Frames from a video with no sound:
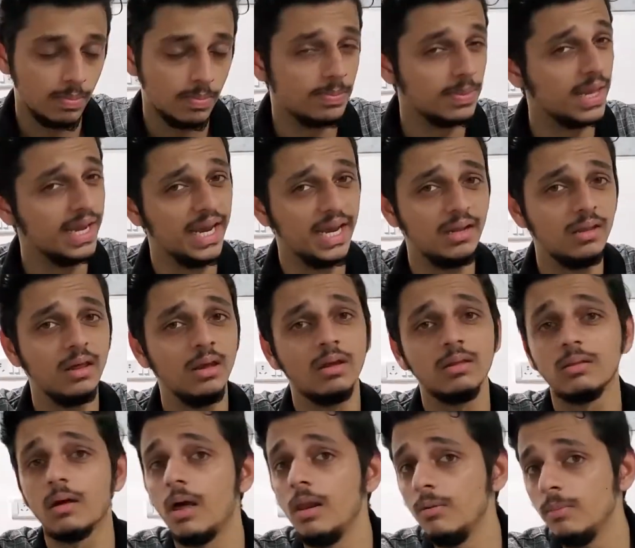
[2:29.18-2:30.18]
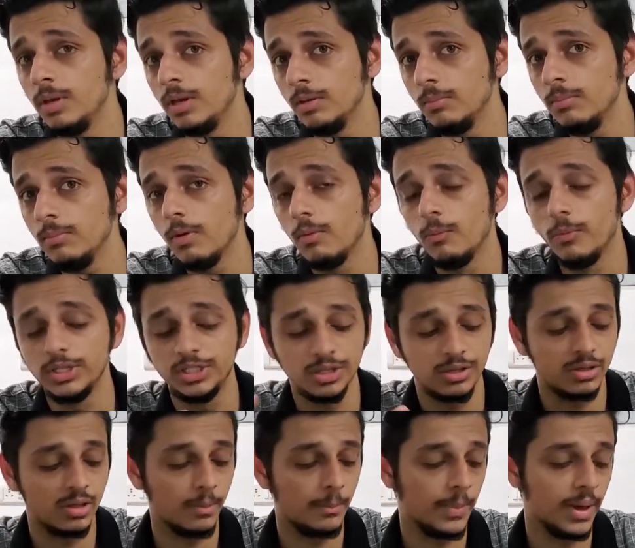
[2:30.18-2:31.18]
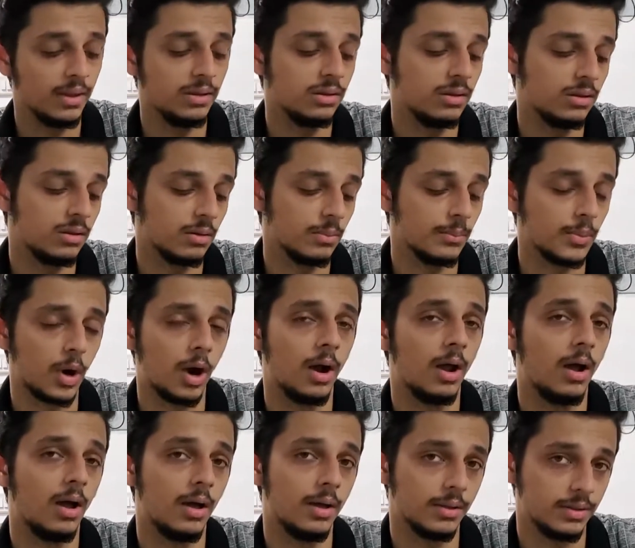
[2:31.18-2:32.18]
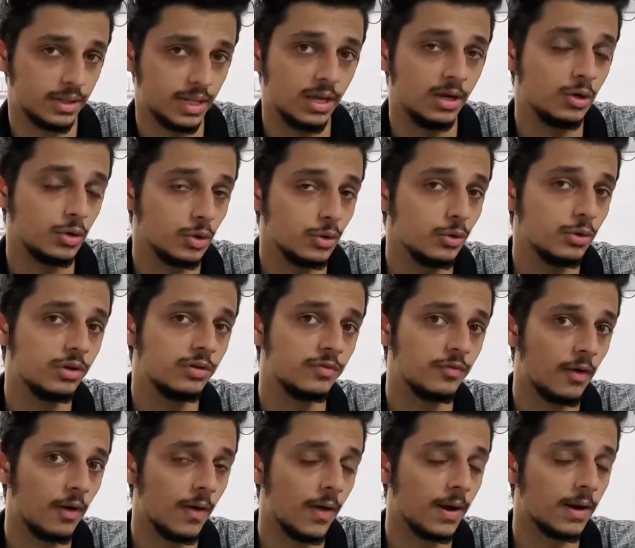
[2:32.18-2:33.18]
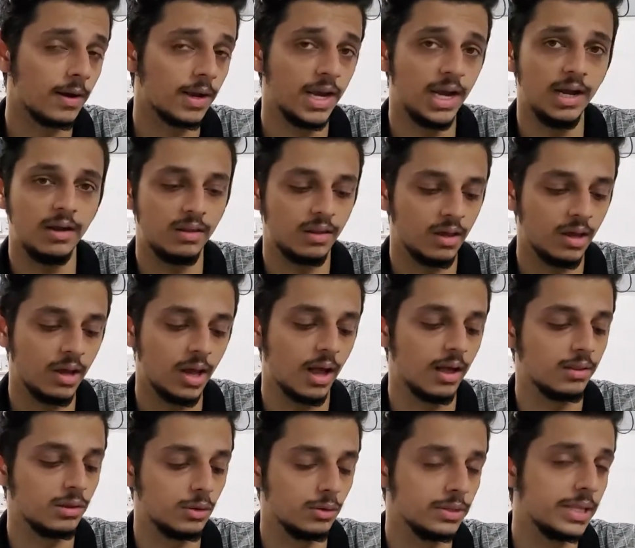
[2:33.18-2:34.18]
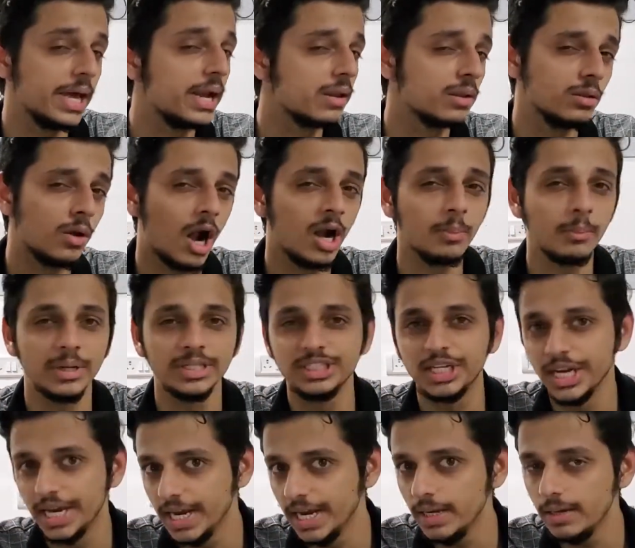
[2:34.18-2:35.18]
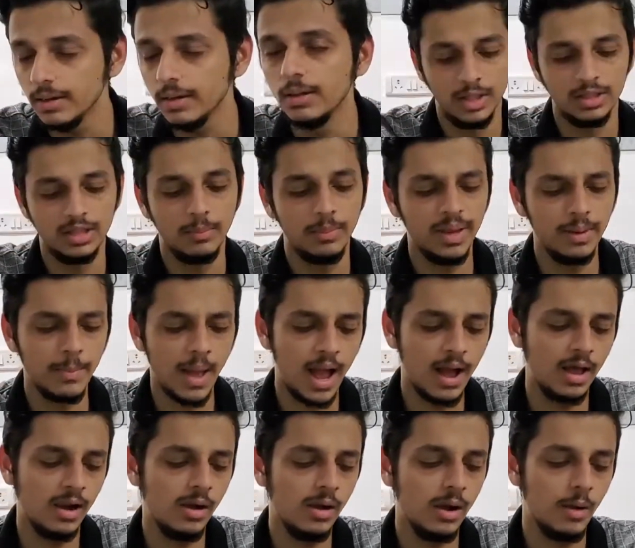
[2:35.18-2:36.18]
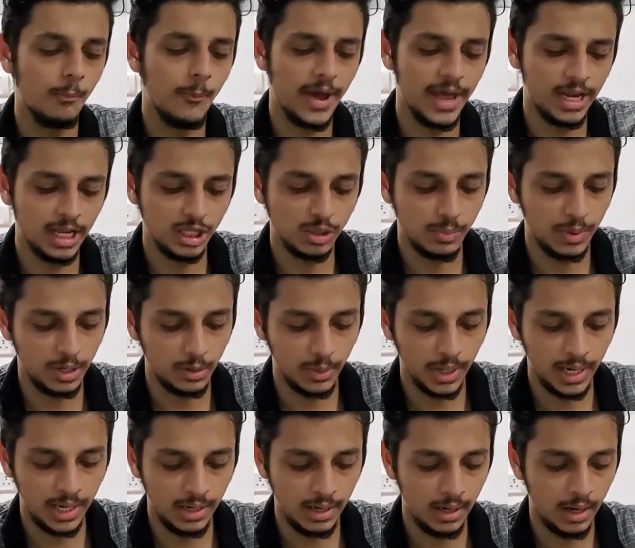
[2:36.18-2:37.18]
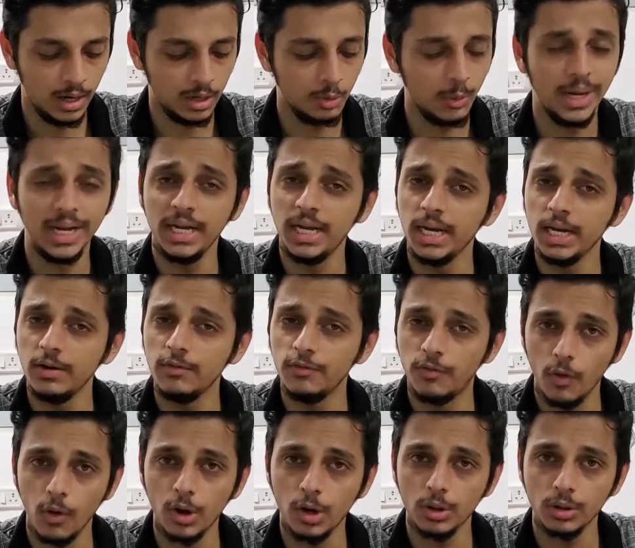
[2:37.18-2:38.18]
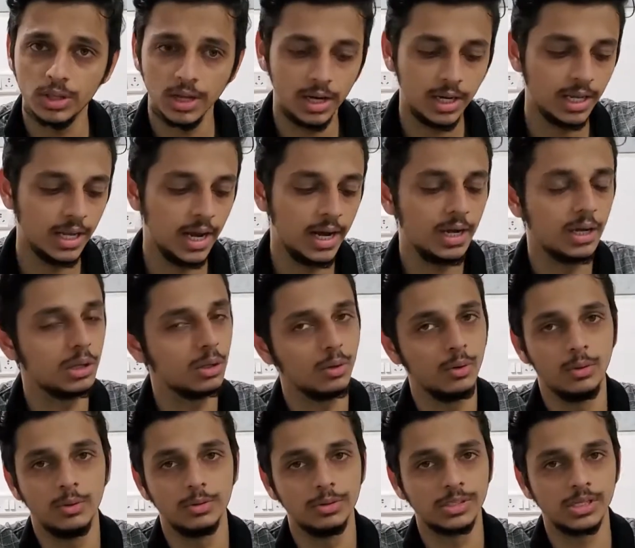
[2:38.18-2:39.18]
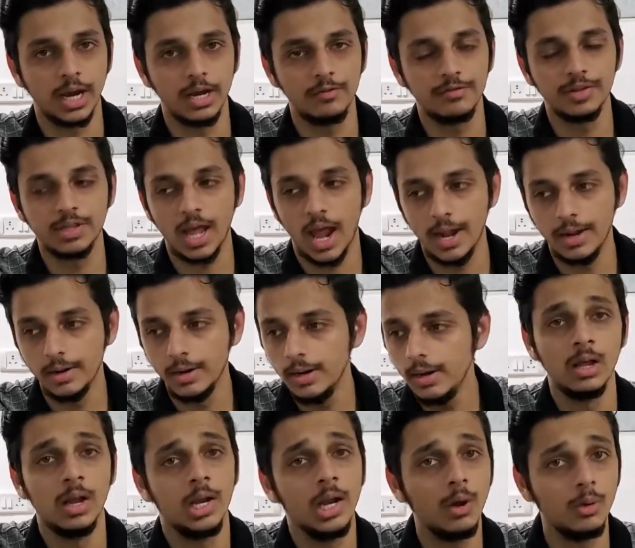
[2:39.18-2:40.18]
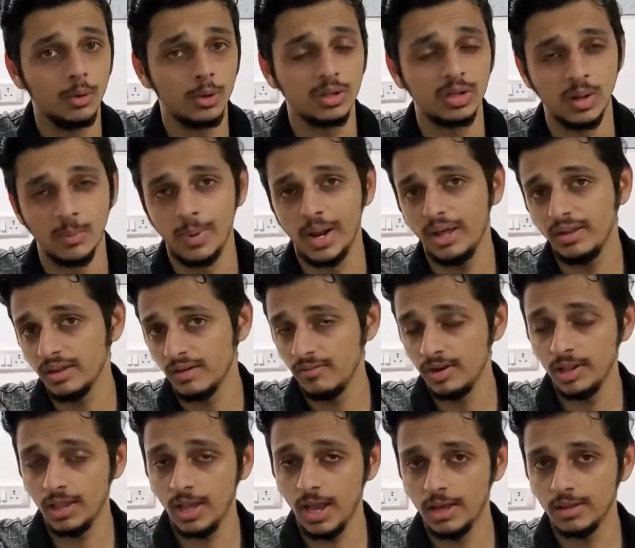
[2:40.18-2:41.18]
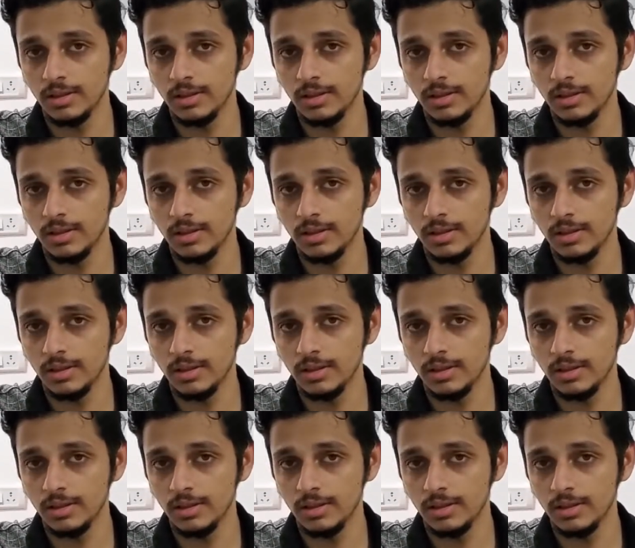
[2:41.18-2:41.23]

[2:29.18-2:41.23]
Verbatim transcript: The heatsink is aluminum, which is the best thing to use for heatsink, so there is not much heat. The beam angle varies between 24 to 38, so it's kind of standard. Now to summarize everything I